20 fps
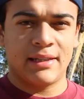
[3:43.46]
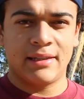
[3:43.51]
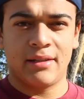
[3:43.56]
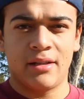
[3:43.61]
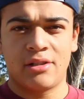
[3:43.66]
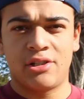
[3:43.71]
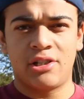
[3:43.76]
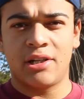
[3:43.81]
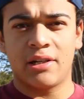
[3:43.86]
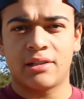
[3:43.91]
they're
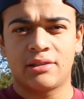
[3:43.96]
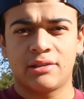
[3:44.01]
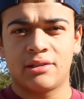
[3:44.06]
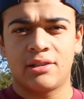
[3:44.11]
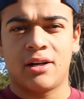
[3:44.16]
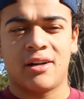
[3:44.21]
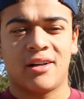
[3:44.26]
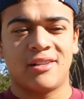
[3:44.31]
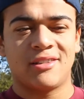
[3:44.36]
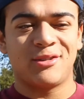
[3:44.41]
chicks
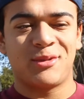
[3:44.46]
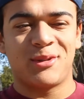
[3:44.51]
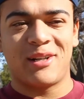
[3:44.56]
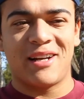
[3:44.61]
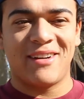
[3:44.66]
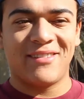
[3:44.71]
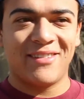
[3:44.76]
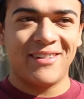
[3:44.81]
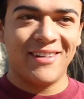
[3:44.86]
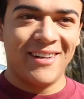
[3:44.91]
cars or
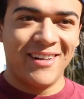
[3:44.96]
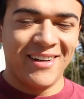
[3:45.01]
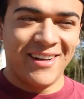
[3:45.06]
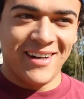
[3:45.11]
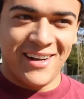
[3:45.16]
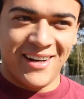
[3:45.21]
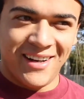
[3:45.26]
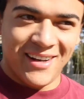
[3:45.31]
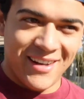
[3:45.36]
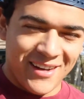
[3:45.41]
whatever.
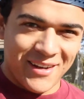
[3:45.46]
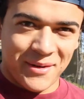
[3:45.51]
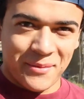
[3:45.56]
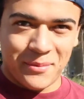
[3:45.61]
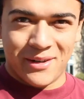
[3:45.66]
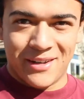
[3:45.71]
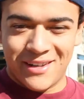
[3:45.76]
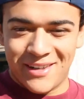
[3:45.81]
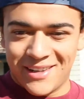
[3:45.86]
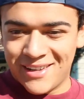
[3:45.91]

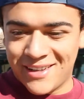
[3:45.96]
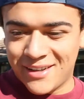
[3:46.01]
But